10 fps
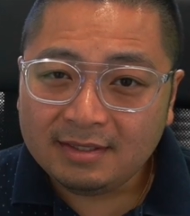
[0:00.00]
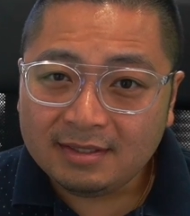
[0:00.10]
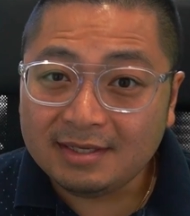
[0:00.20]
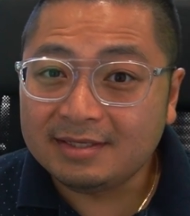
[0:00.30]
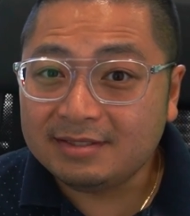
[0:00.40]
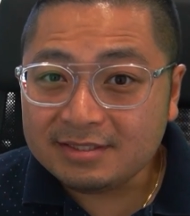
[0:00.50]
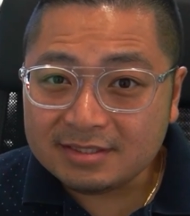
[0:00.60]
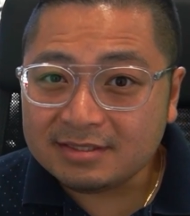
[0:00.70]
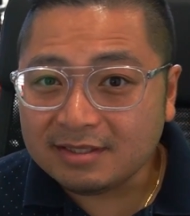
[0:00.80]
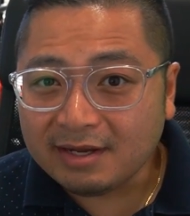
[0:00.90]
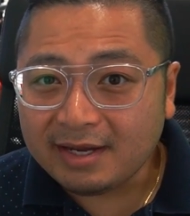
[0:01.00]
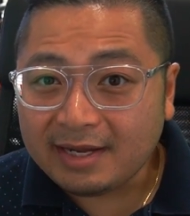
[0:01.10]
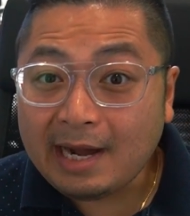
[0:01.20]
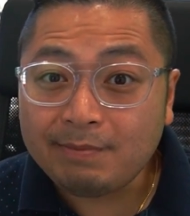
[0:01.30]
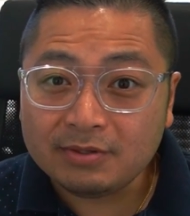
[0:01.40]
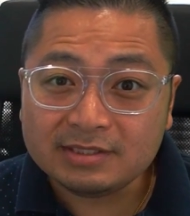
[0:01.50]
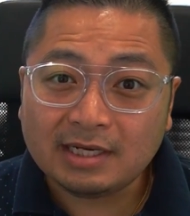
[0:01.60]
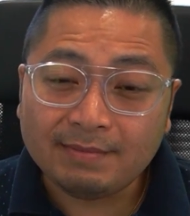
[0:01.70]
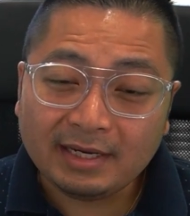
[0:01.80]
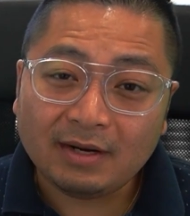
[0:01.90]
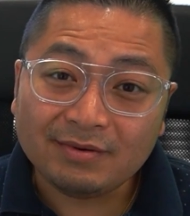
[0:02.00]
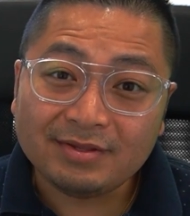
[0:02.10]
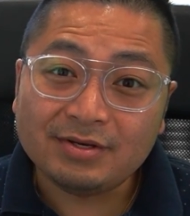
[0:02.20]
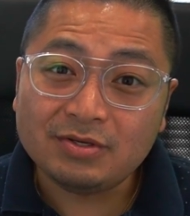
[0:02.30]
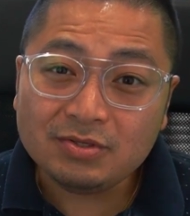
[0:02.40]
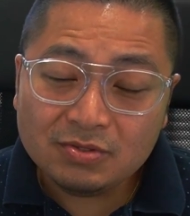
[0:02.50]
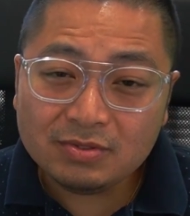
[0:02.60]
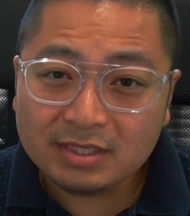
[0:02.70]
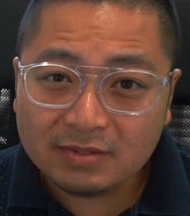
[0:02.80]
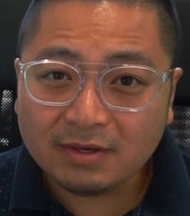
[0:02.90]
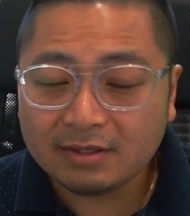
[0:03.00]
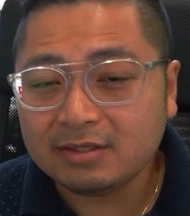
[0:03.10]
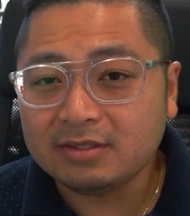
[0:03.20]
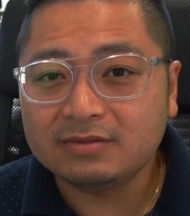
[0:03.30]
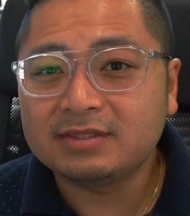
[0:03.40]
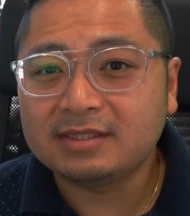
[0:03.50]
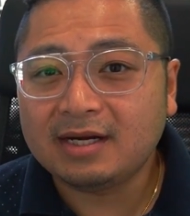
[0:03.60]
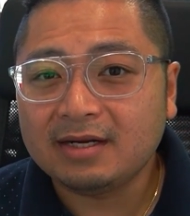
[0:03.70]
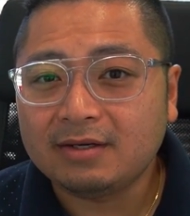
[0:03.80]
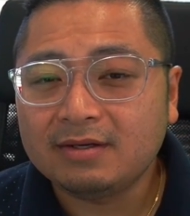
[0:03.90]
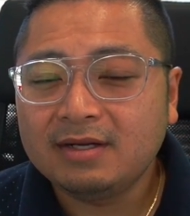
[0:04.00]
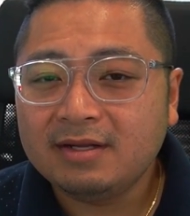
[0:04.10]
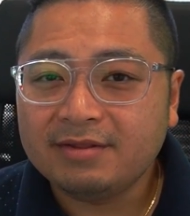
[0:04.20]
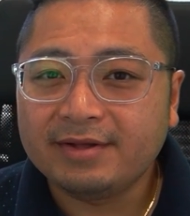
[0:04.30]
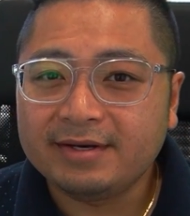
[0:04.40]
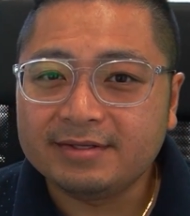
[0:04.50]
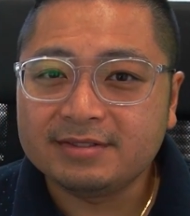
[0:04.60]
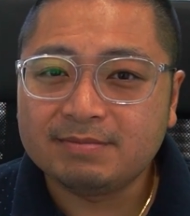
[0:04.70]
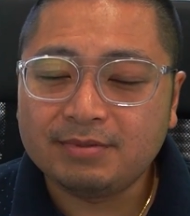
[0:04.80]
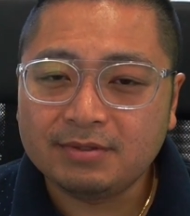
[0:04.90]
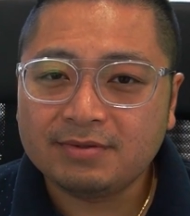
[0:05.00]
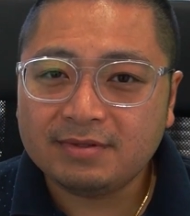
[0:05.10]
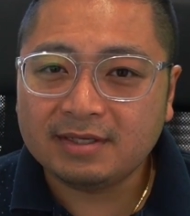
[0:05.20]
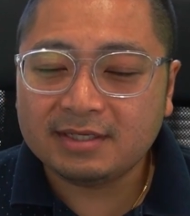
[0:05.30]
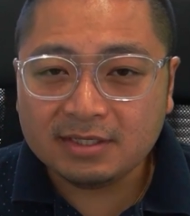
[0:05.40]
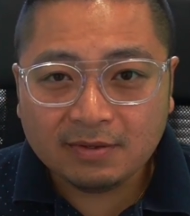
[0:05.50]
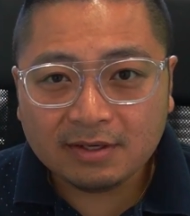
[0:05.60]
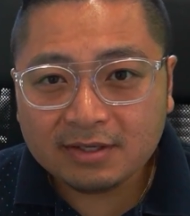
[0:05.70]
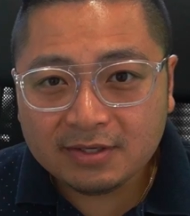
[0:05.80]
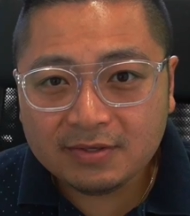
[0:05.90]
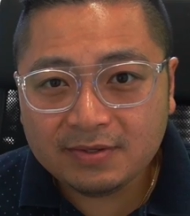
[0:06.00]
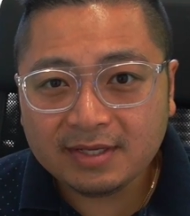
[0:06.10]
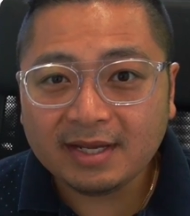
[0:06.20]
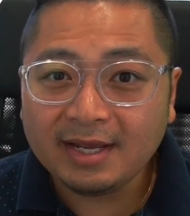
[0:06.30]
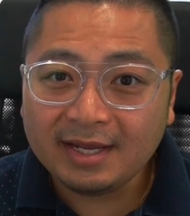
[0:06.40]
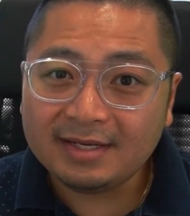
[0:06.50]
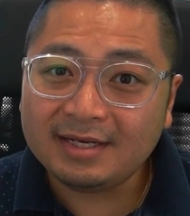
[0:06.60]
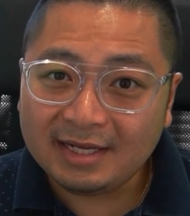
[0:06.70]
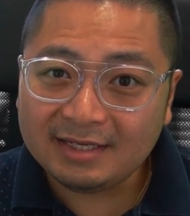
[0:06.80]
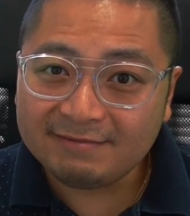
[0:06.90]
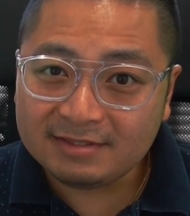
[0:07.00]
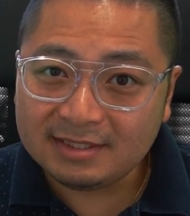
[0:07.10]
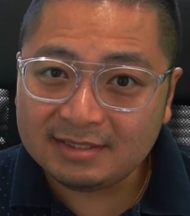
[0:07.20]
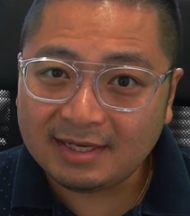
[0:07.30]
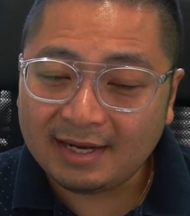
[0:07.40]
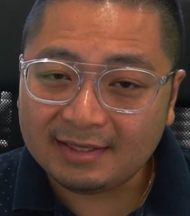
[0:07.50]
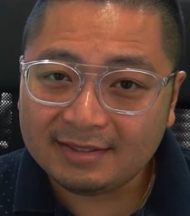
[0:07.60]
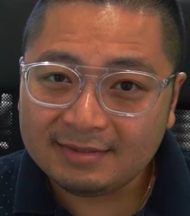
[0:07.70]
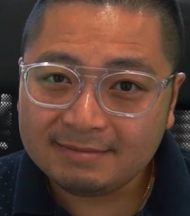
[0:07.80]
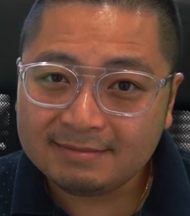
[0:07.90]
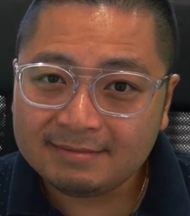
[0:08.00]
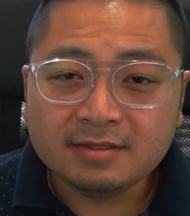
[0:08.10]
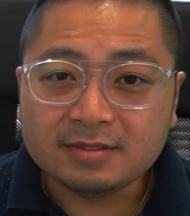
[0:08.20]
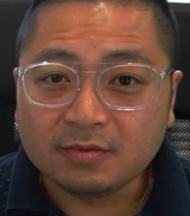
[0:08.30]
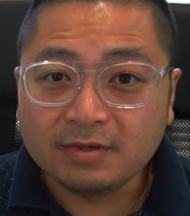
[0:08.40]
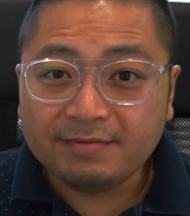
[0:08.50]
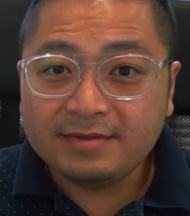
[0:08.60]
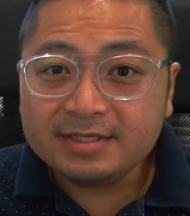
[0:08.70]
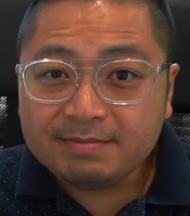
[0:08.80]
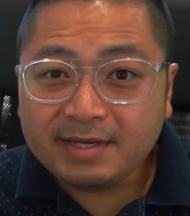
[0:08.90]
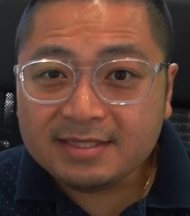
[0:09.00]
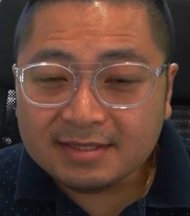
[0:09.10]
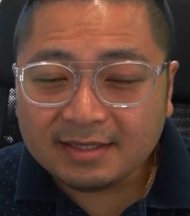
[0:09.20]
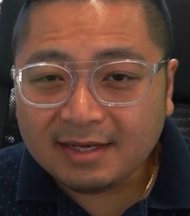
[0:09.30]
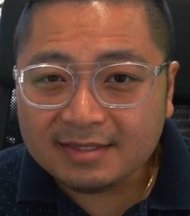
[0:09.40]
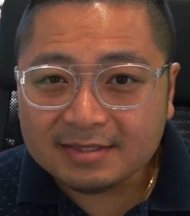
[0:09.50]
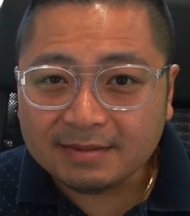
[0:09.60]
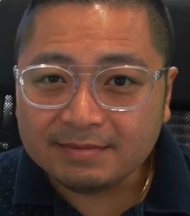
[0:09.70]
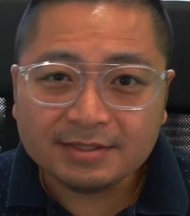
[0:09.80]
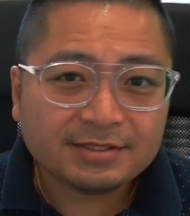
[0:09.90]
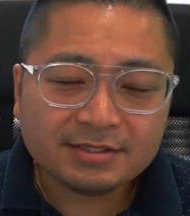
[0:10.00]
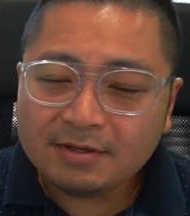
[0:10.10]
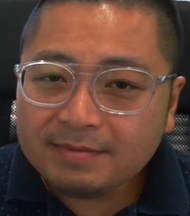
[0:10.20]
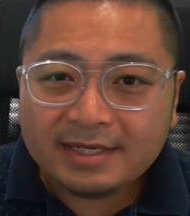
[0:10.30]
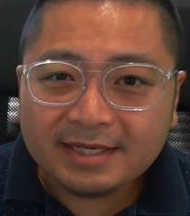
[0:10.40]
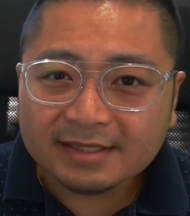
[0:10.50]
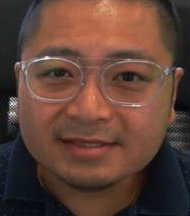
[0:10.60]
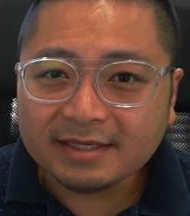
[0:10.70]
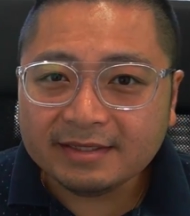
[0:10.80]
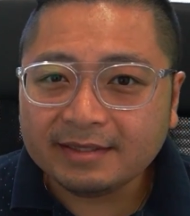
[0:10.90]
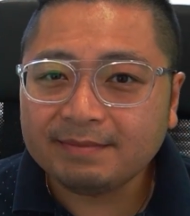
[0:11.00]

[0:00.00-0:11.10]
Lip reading: In addition to that, Apple is coming out with a new QR code style that is both a QR code and an NFC tag. So with this basic concept, there's so many exciting